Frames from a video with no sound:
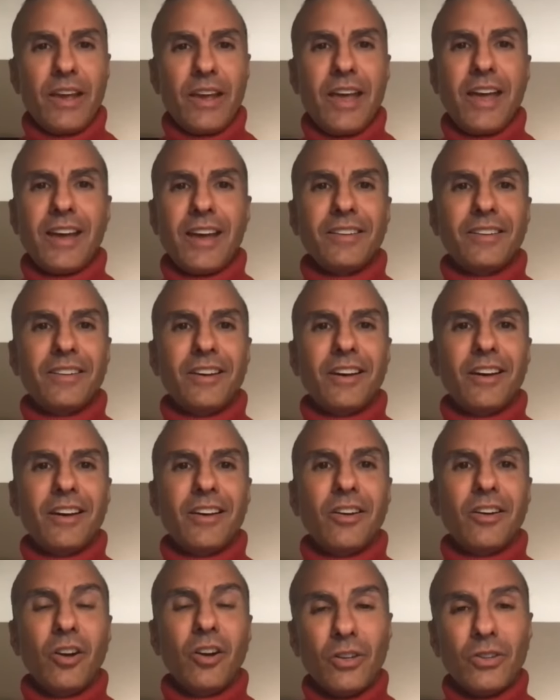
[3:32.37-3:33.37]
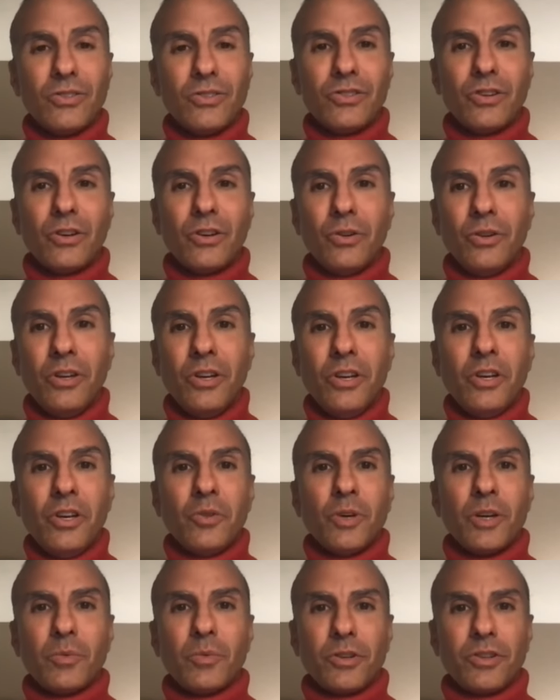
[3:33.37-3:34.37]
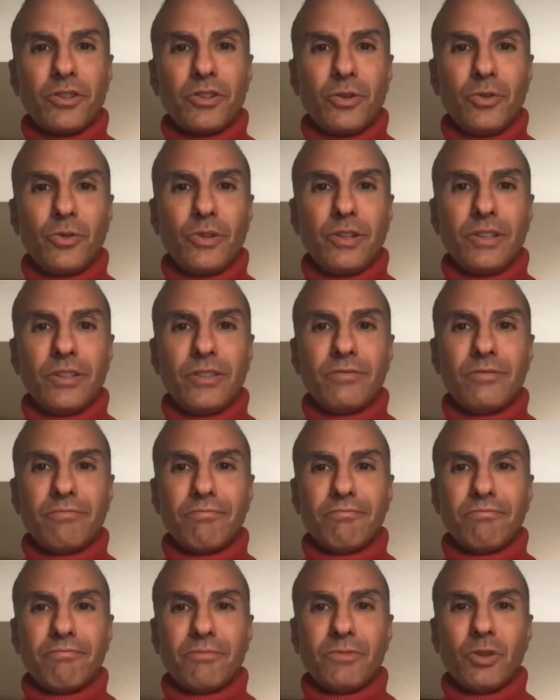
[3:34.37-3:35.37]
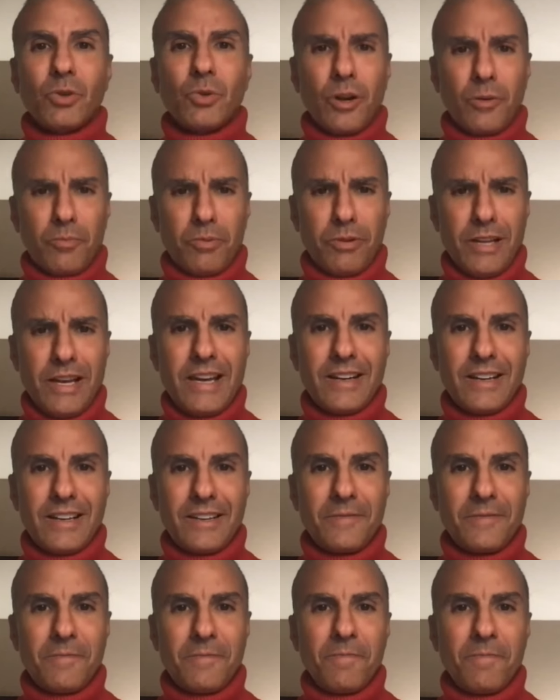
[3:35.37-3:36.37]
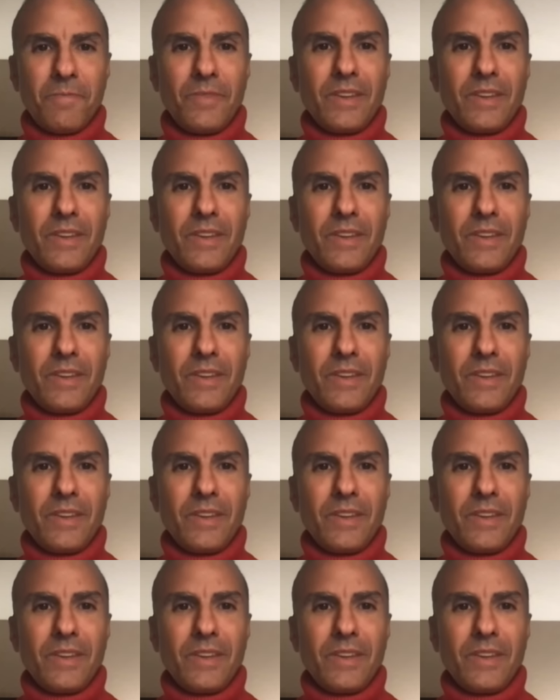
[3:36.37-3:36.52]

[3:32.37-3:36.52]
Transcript: And uh, also what we're doing to our planet,